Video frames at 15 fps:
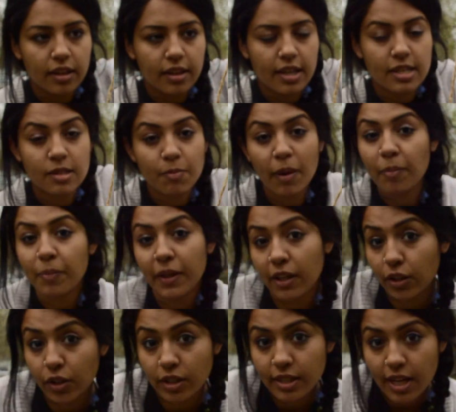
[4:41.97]
This might be a
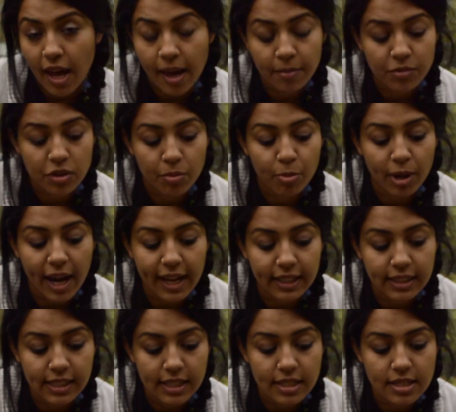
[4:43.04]
good time to
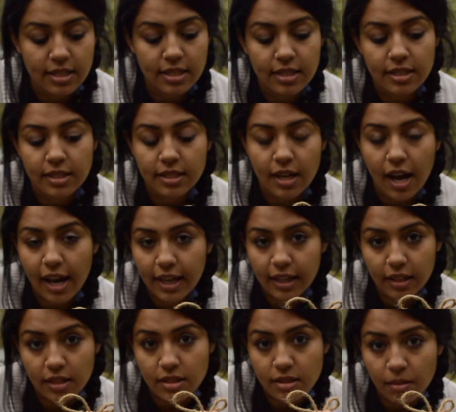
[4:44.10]
practice
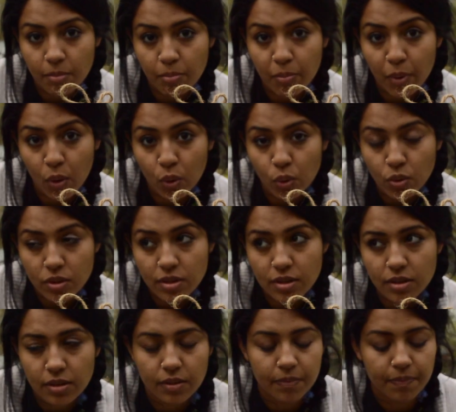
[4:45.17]
tying some
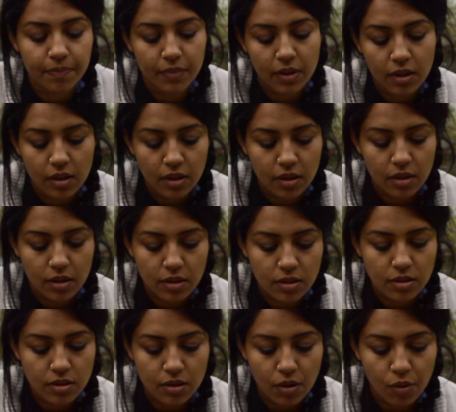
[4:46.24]
bows.
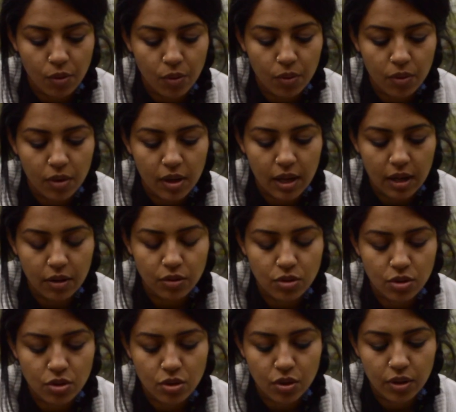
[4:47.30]
So I'll
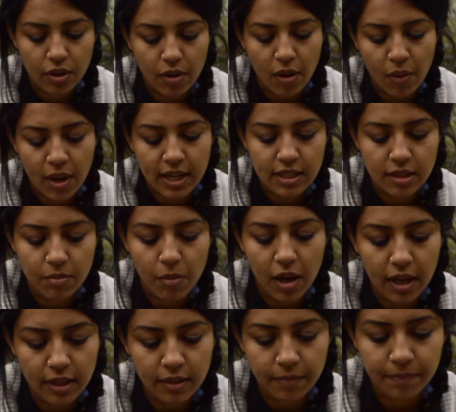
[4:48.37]
just show you how I did
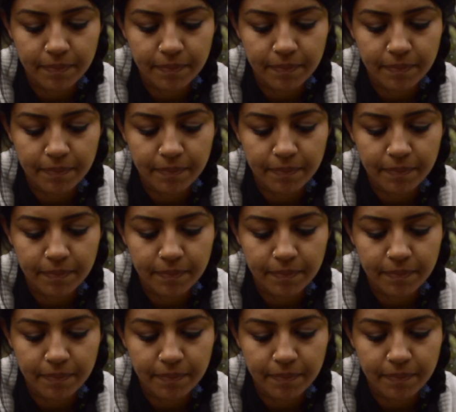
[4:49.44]
mine.